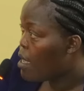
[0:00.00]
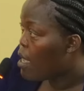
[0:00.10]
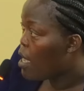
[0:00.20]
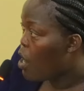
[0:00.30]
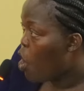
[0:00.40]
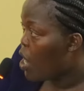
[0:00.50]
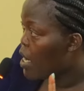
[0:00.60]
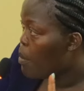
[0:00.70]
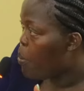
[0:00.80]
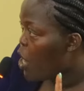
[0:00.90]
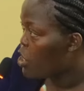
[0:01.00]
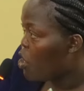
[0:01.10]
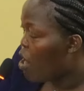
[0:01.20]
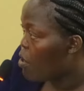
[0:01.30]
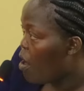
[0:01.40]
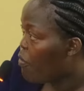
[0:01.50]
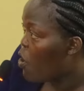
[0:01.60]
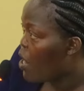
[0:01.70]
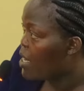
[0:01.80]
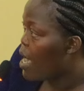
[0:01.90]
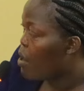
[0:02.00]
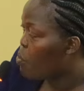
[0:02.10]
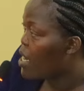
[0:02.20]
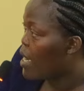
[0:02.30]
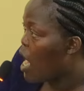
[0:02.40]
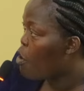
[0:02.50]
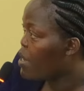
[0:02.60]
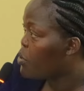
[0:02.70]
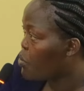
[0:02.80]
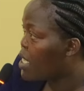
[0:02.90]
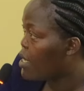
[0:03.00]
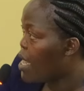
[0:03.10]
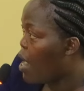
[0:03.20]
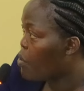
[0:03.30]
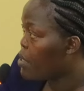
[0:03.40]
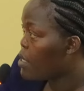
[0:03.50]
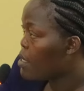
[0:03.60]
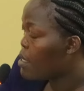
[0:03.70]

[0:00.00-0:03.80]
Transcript: Only point of order would allow me to sit down.